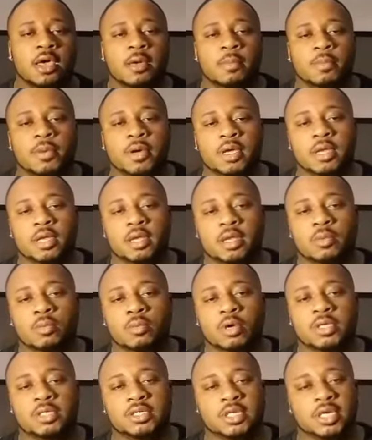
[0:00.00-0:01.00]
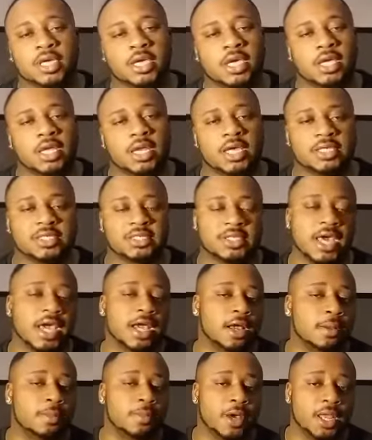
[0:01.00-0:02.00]
But once again, let's
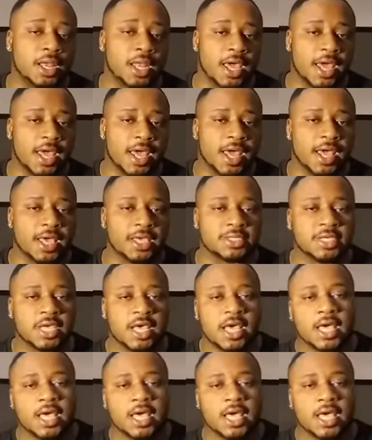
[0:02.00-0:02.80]
stack up our lives.